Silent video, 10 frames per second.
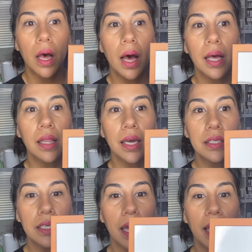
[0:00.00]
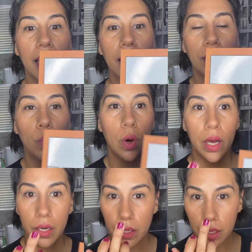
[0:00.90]
I like to add
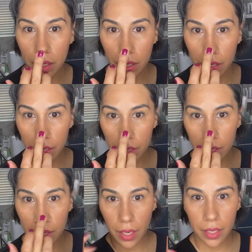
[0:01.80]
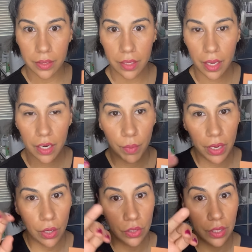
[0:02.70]
one dot to the end of my
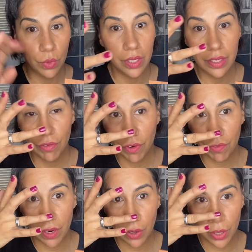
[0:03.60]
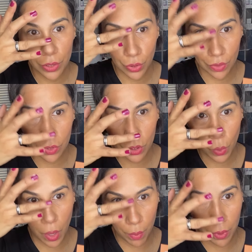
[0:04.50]
nose, and then with a different finger, I sort of
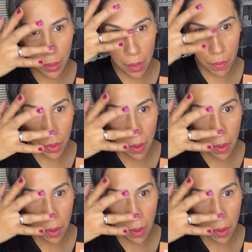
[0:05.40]
swipe it up.